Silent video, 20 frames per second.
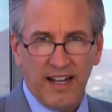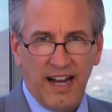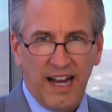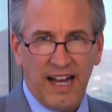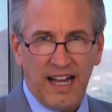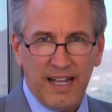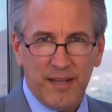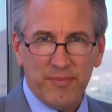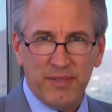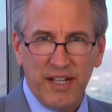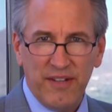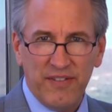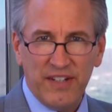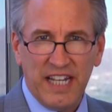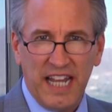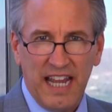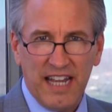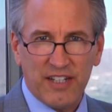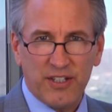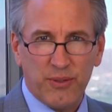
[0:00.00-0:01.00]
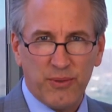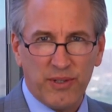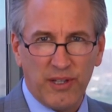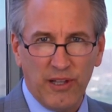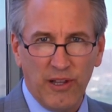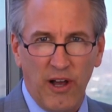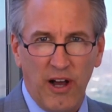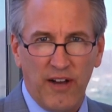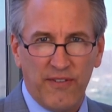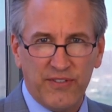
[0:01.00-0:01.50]
Hi, I'm David Cantor with the
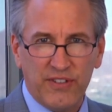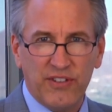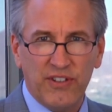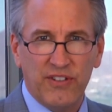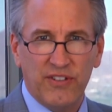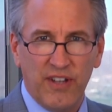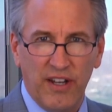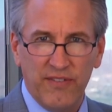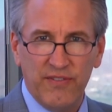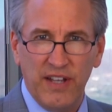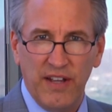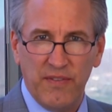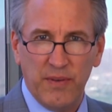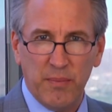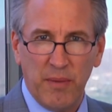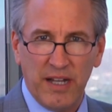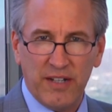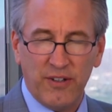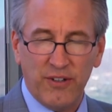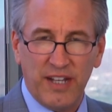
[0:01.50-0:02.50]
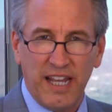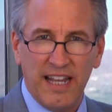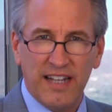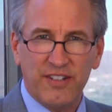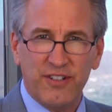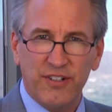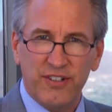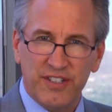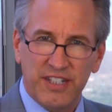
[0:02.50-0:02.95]
Law Offices of David Michael Cantor,